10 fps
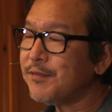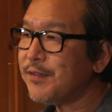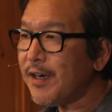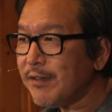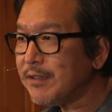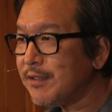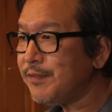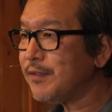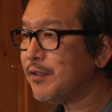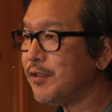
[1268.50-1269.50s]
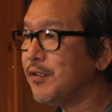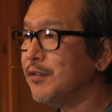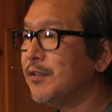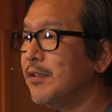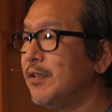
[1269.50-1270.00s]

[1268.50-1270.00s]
a very difficult